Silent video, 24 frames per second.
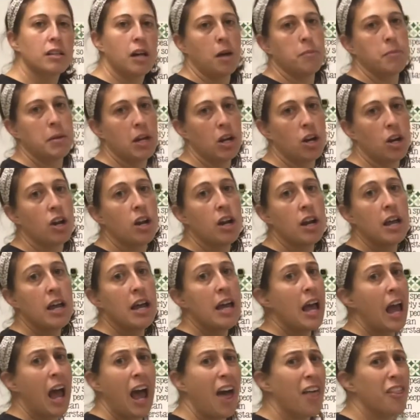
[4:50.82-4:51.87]
come here
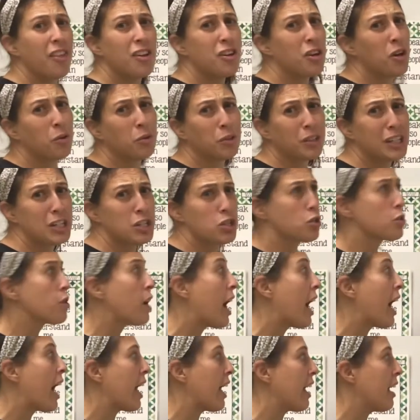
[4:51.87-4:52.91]
and they don't really
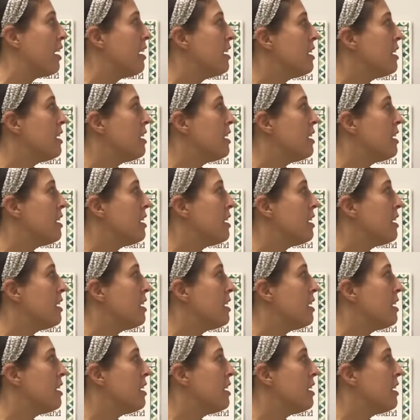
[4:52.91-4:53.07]
try.